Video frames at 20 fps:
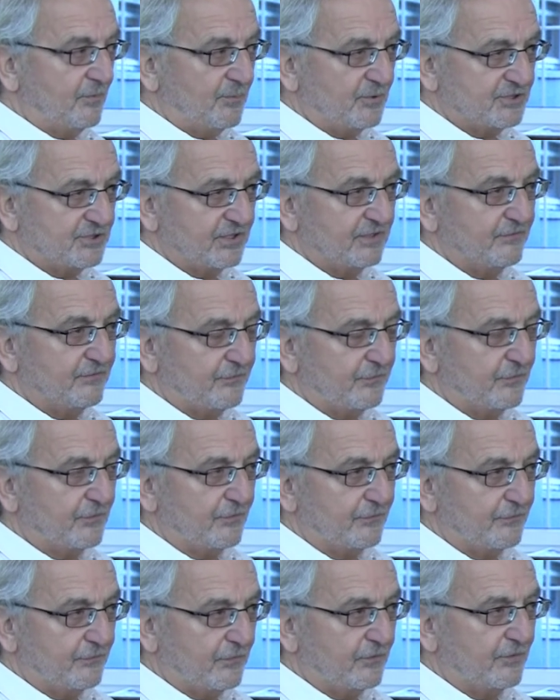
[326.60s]
pushing
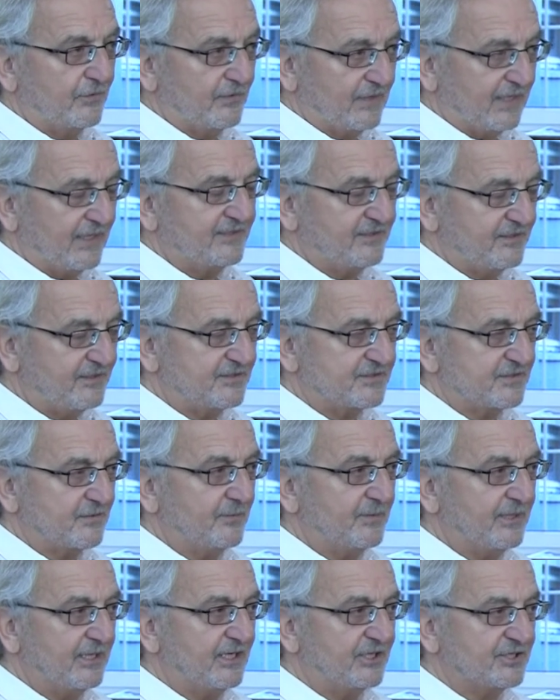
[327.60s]
for
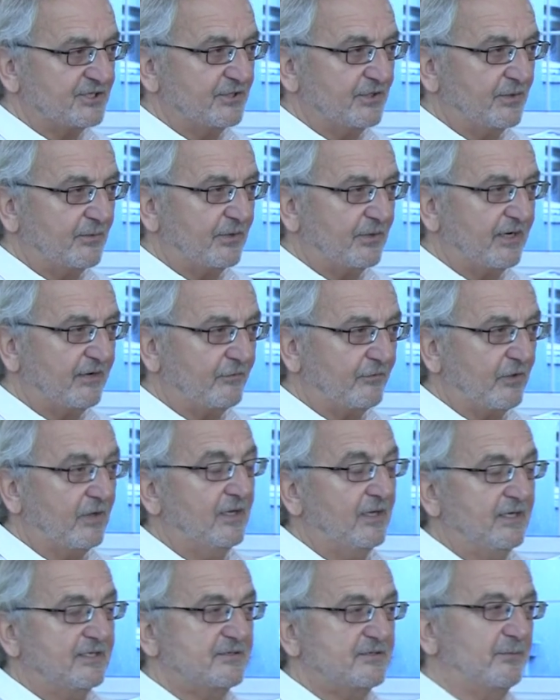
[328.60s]
anti-discrimination or
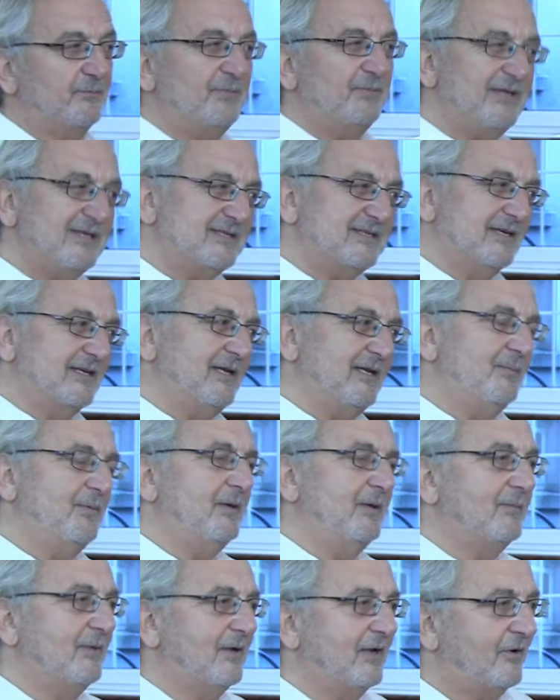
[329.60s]
whatever. So basically
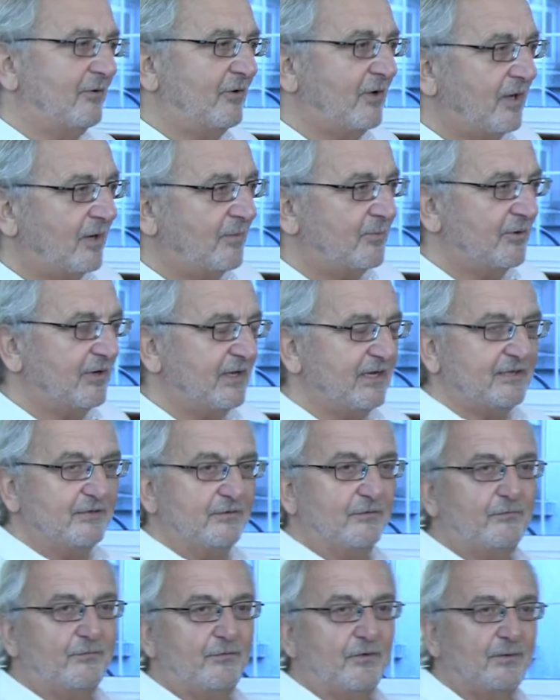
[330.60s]
people are
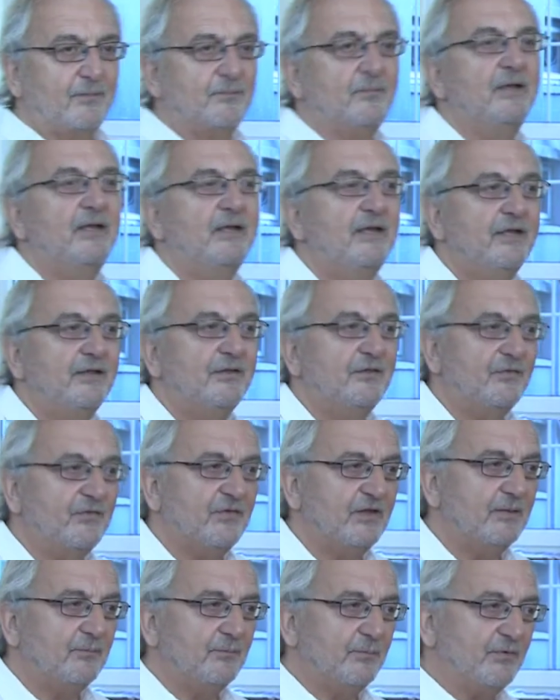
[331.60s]
operating from the
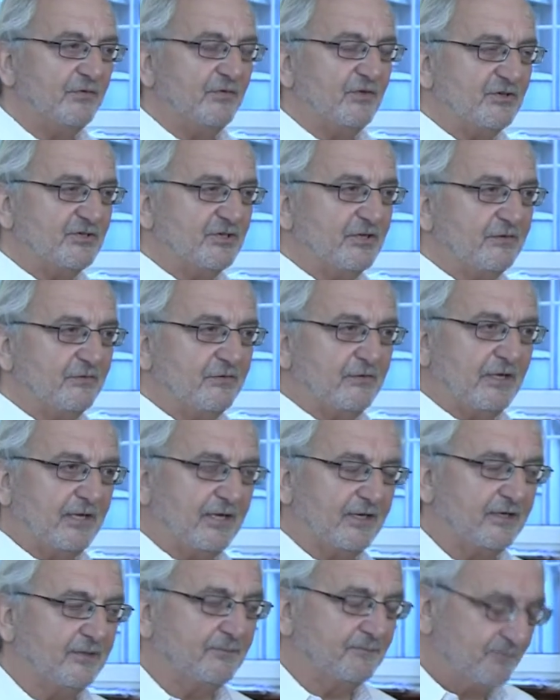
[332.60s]
same position, if you
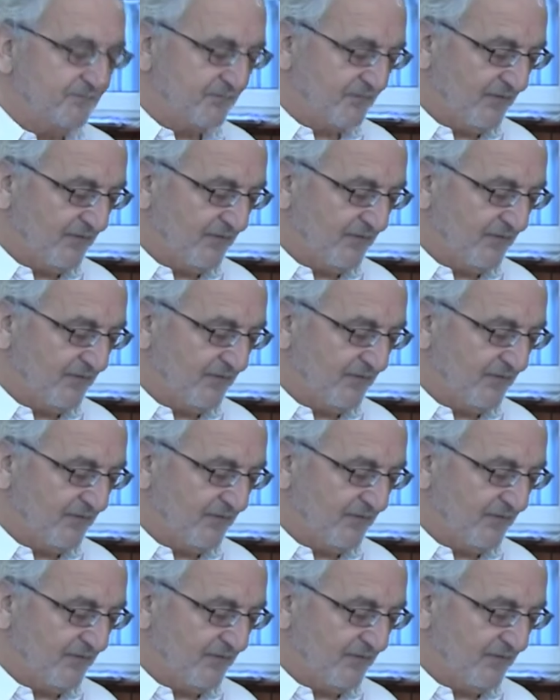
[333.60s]
like.